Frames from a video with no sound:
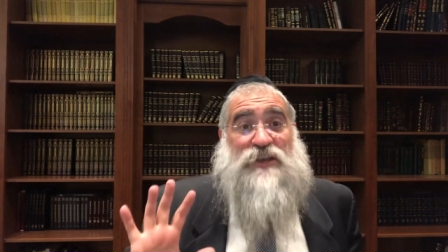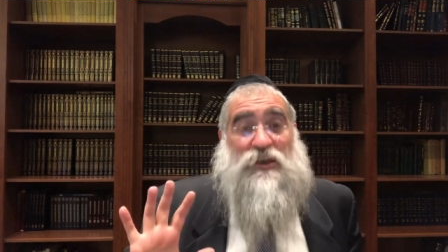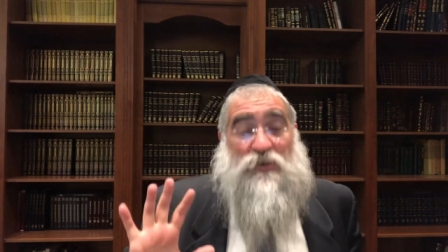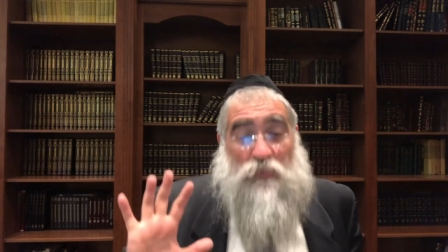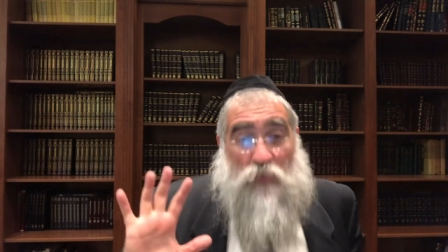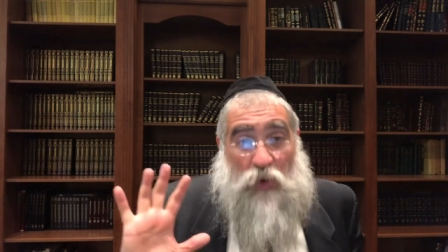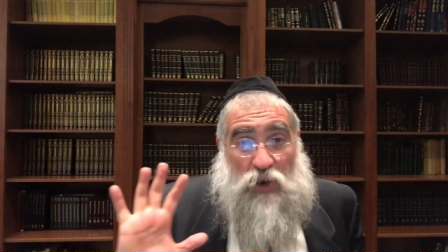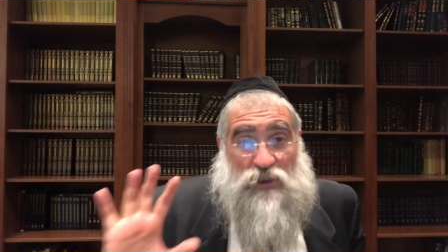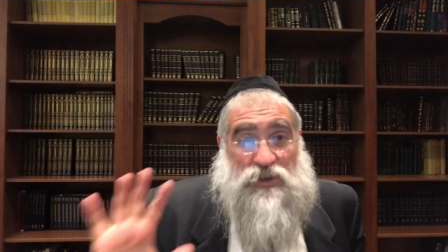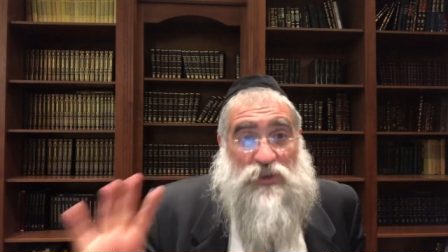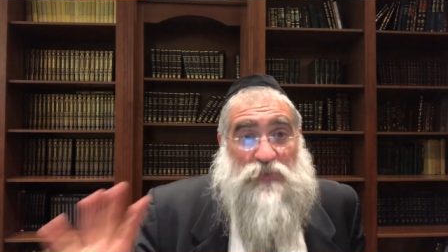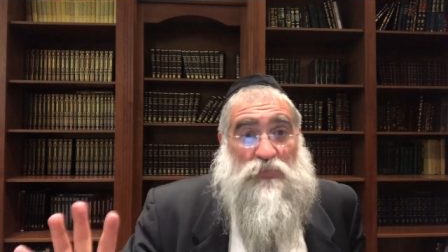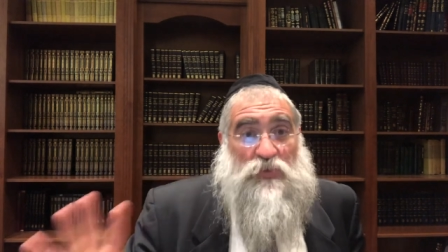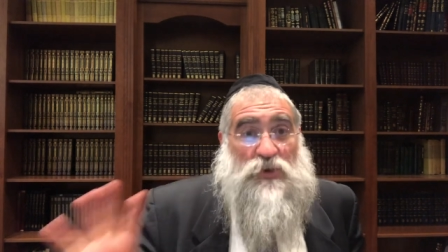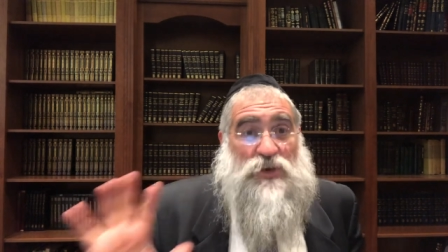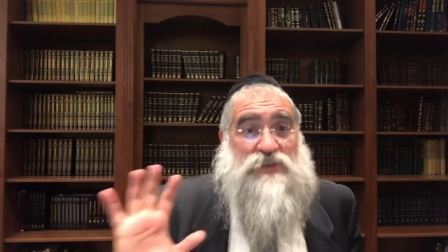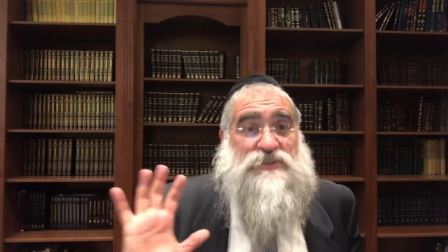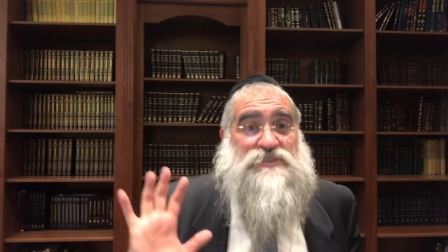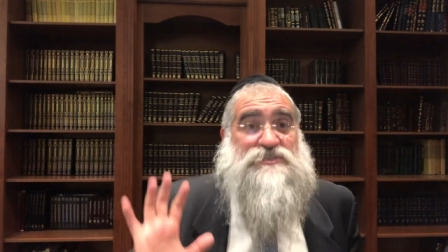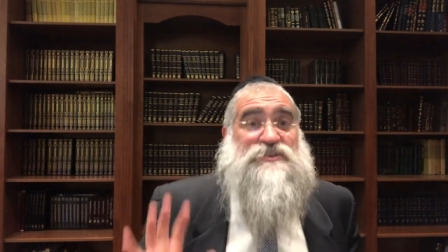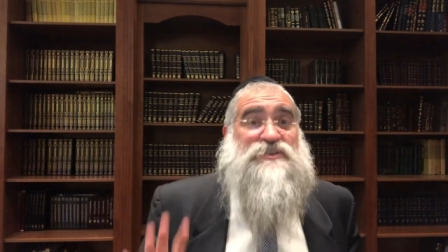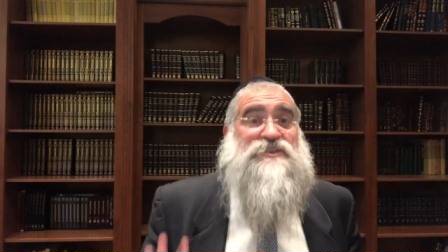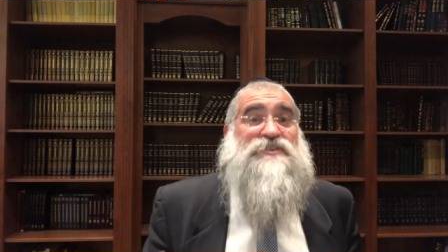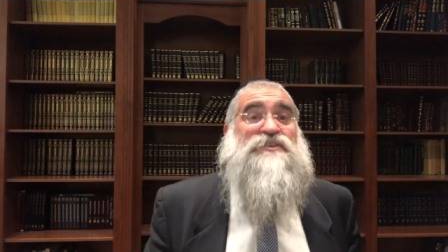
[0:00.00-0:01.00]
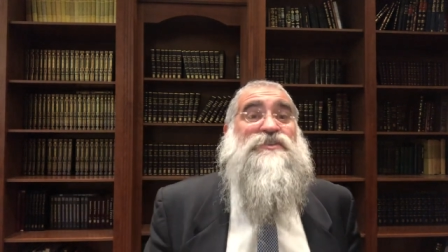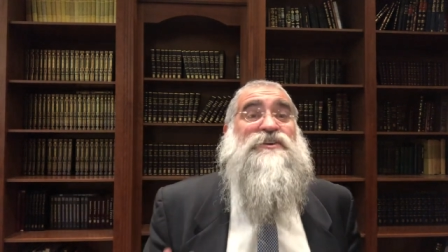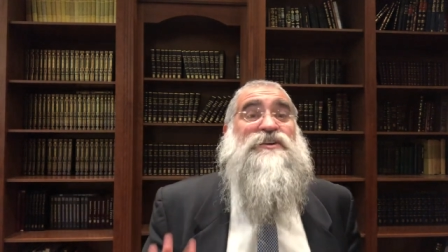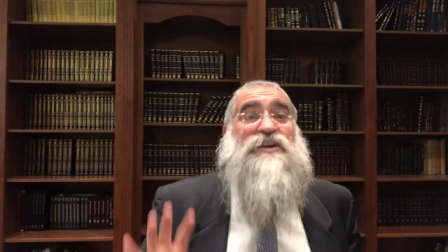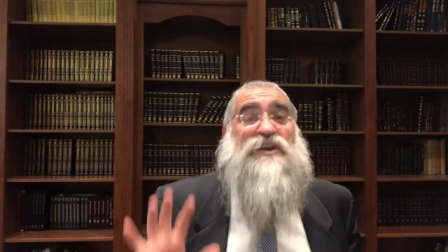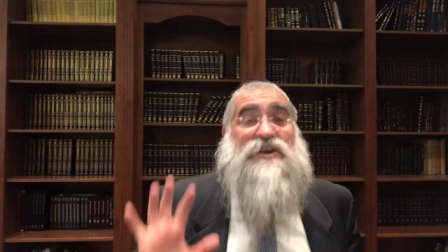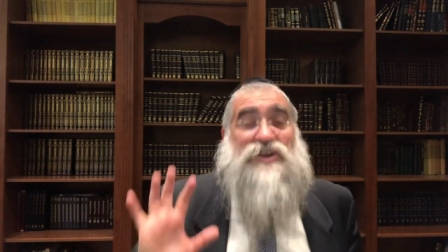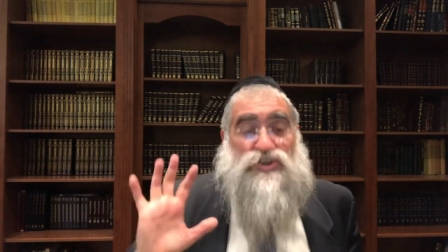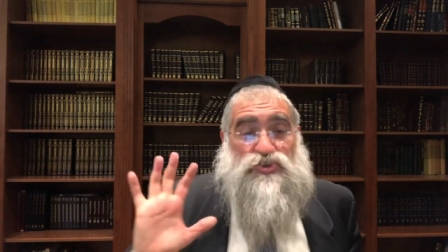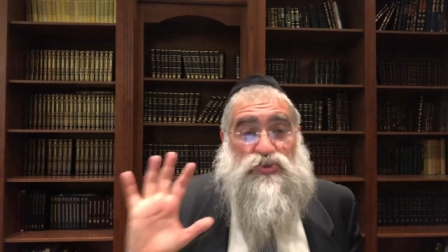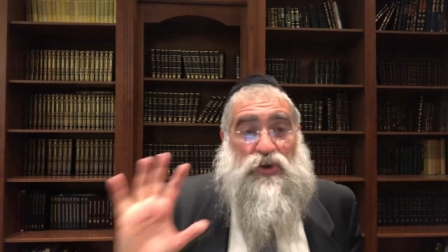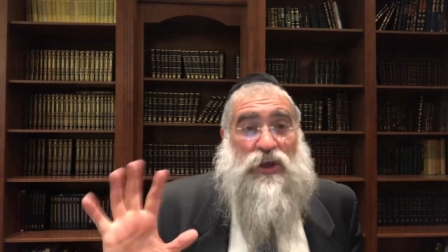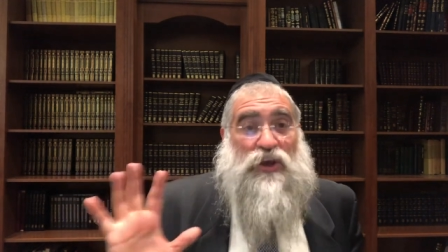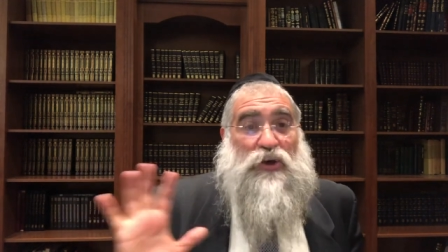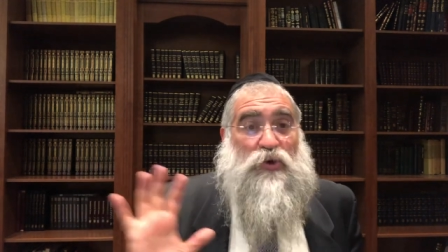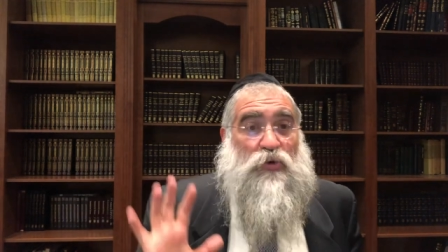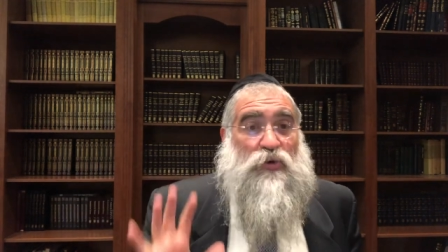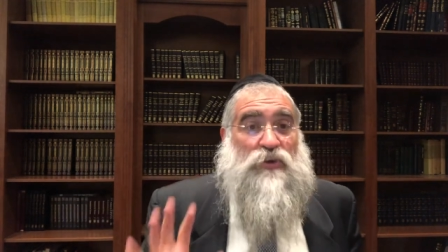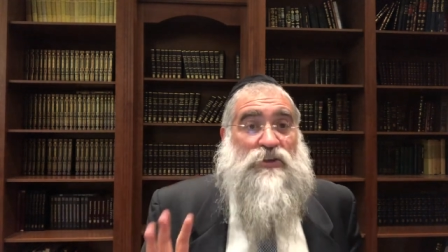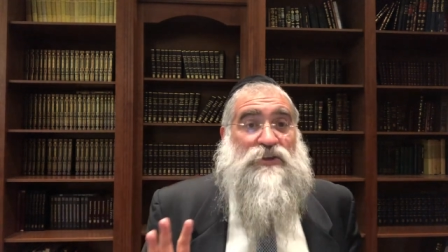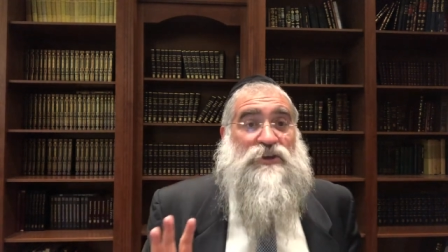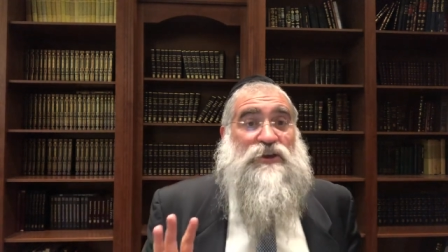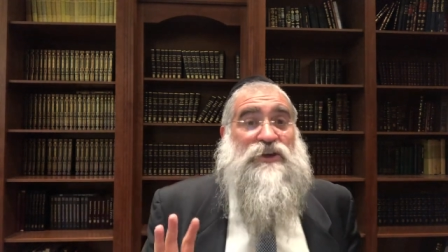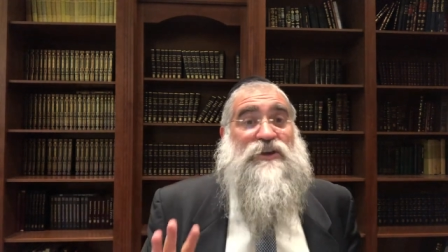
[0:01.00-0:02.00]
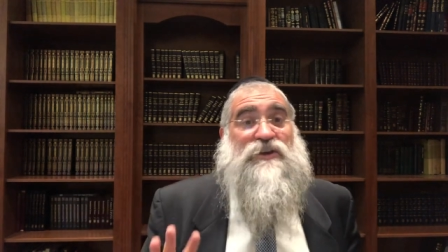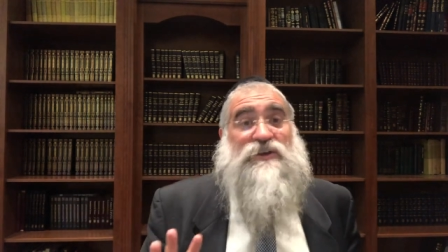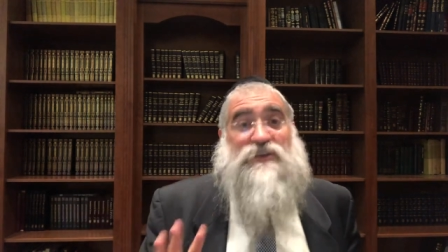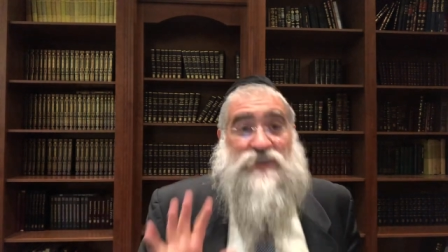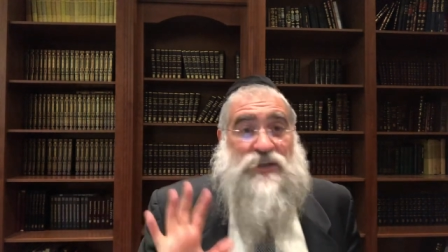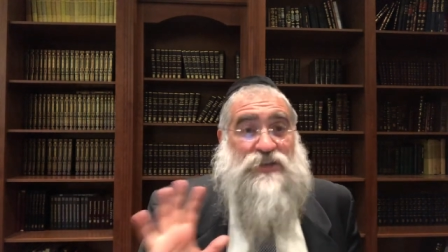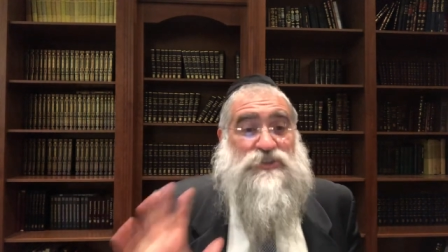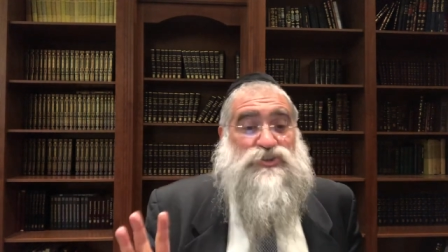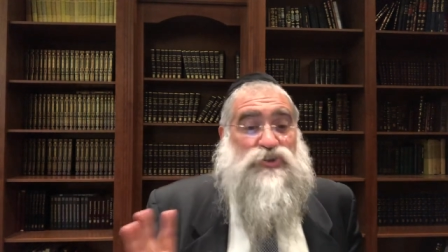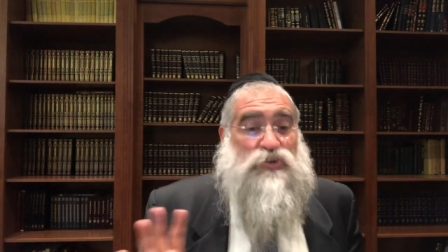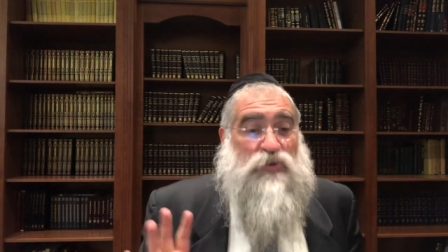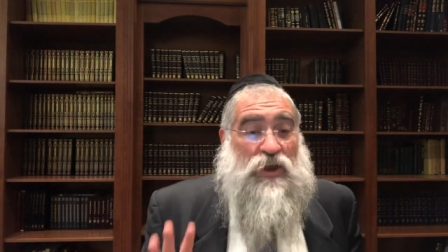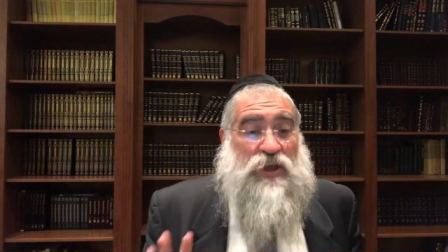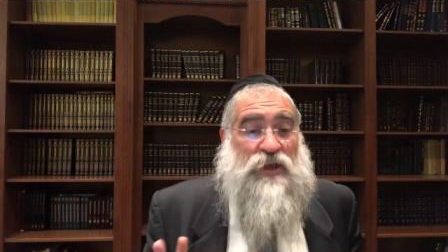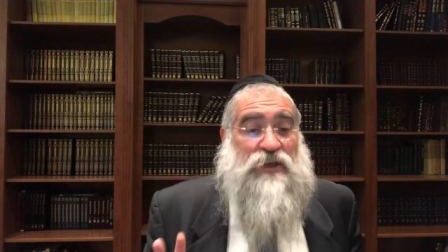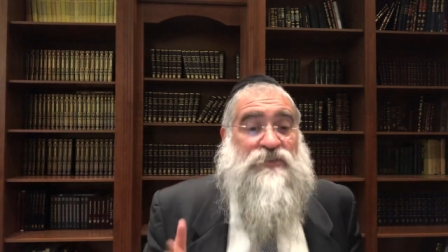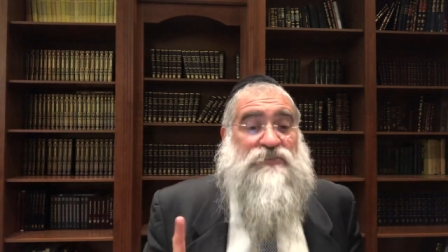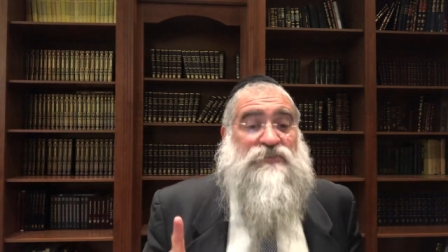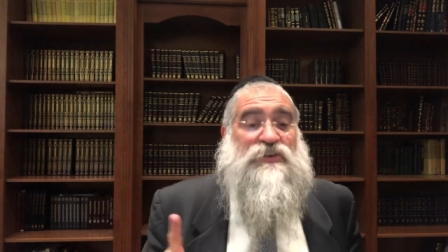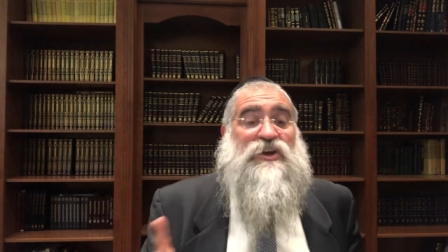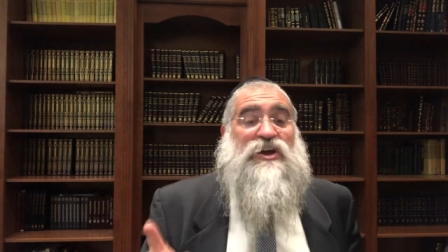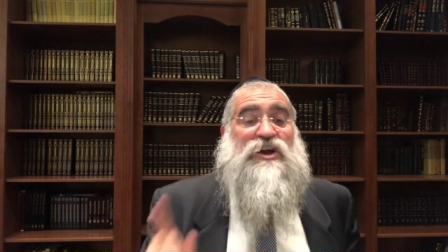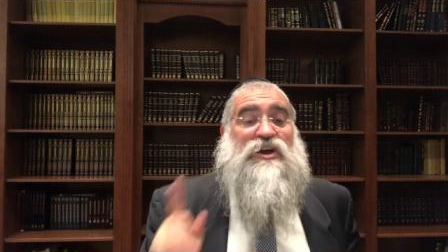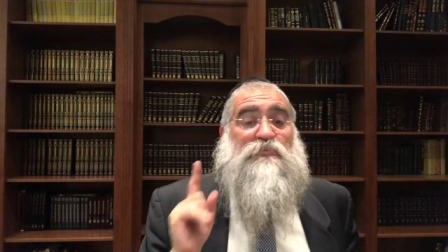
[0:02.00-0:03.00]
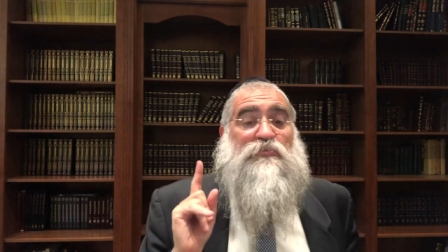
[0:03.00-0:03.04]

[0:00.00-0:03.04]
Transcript: They wanted peace and tranquility. That's great.